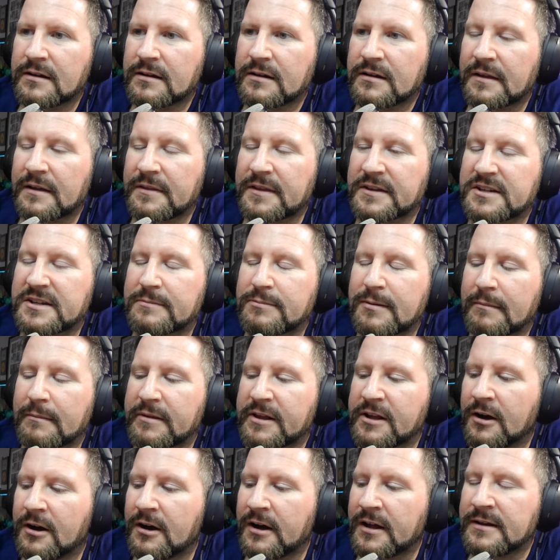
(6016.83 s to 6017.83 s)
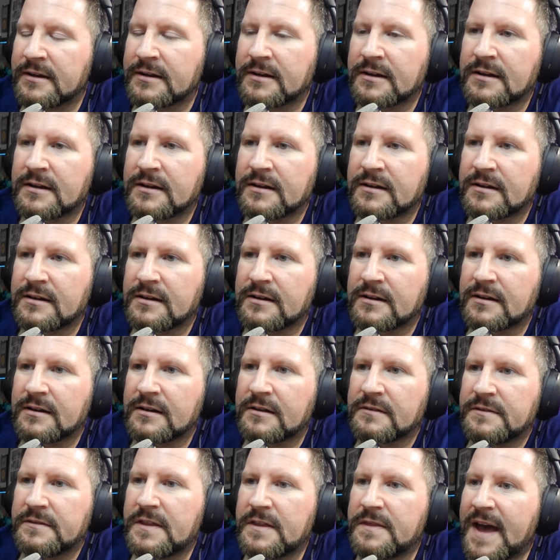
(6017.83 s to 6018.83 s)
I think she's probably gone.
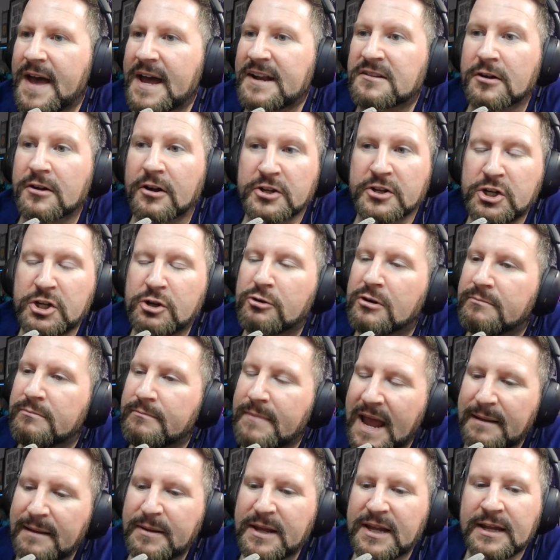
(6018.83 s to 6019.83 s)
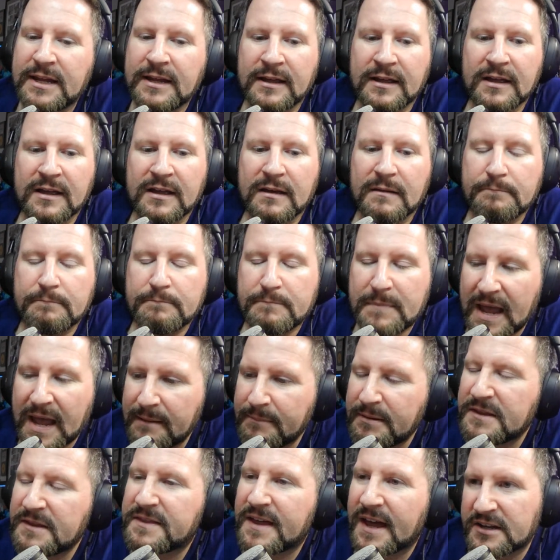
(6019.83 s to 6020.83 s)
Then that's on you, and maybe
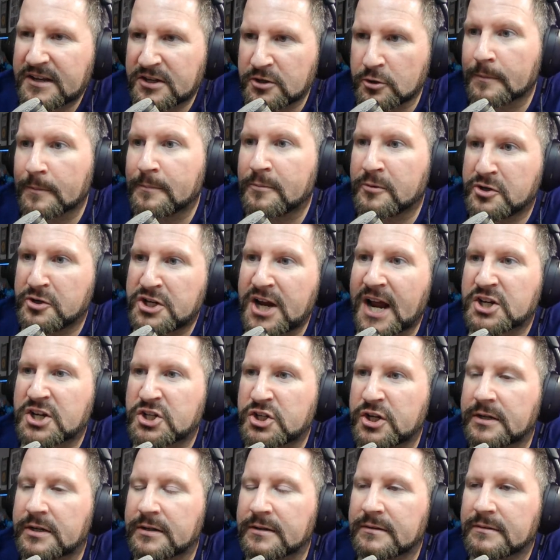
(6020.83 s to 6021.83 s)
that's your projection.